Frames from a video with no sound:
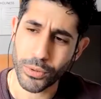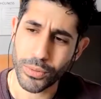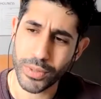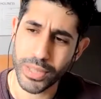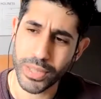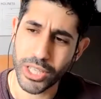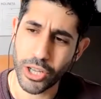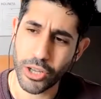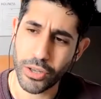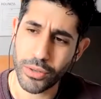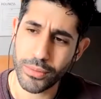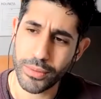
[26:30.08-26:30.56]
You
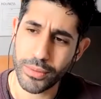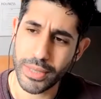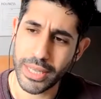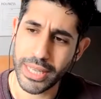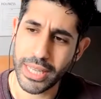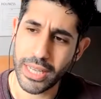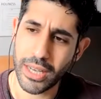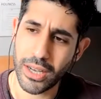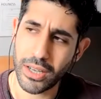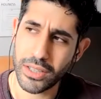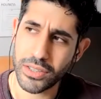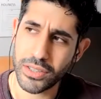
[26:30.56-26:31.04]
know,
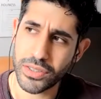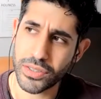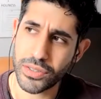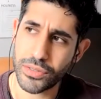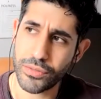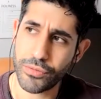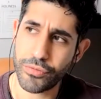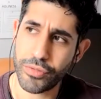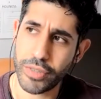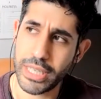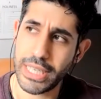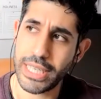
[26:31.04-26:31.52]
he asks
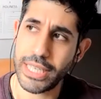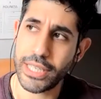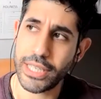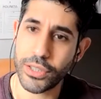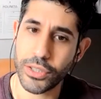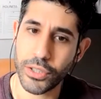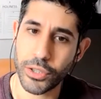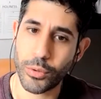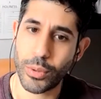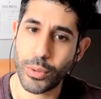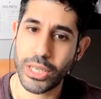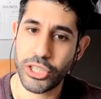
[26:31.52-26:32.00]
really
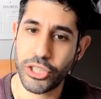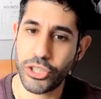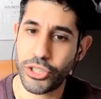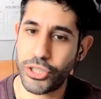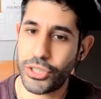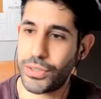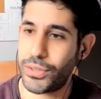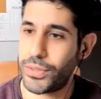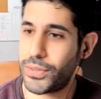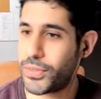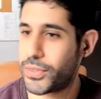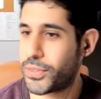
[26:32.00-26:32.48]
good
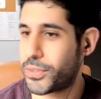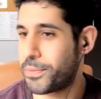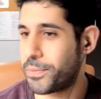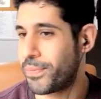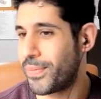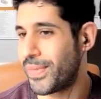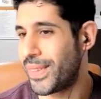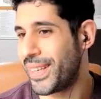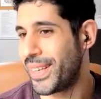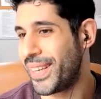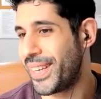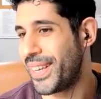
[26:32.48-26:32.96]
questions
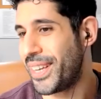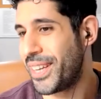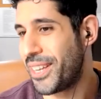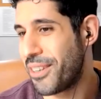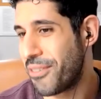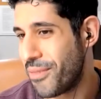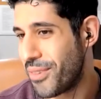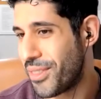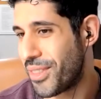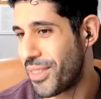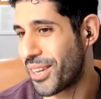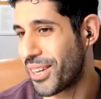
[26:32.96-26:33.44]

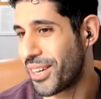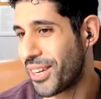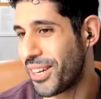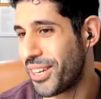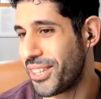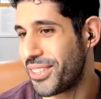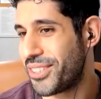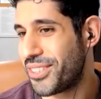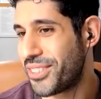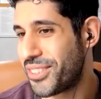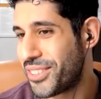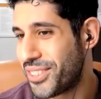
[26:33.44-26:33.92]
with
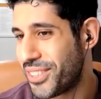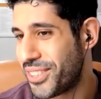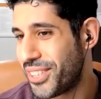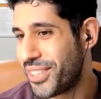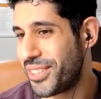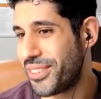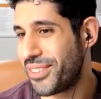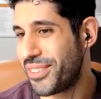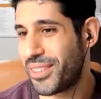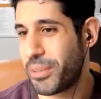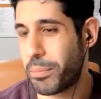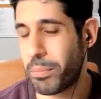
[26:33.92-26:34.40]
regards
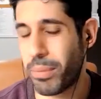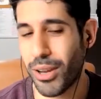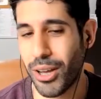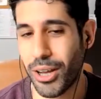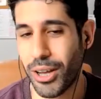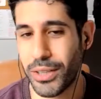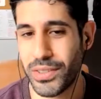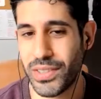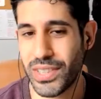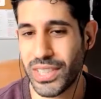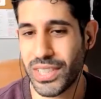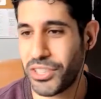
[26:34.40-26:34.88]
to the
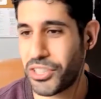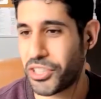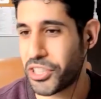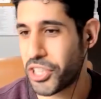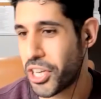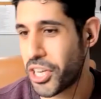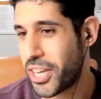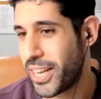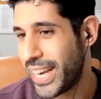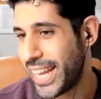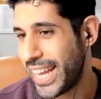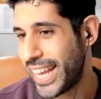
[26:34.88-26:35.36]
planting
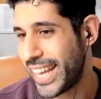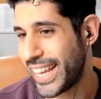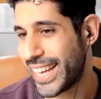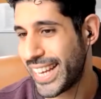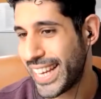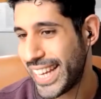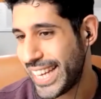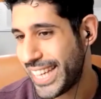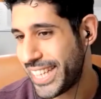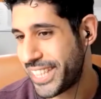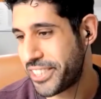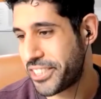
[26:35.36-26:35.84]
journey and
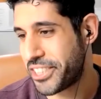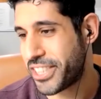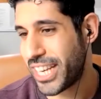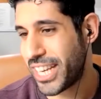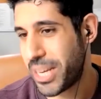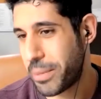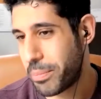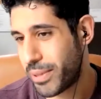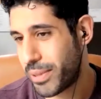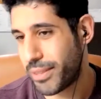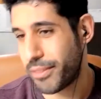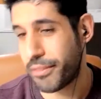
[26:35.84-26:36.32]

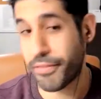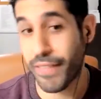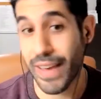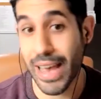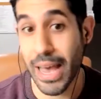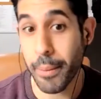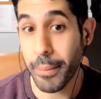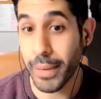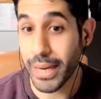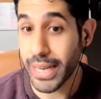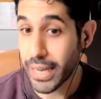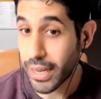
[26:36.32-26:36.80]
leadership and
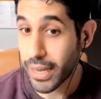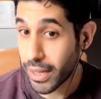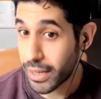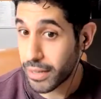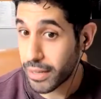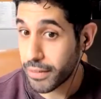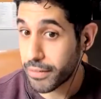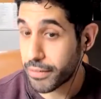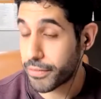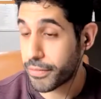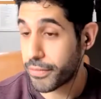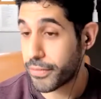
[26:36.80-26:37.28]
family
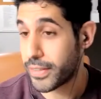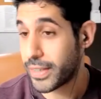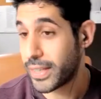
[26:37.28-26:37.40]
life,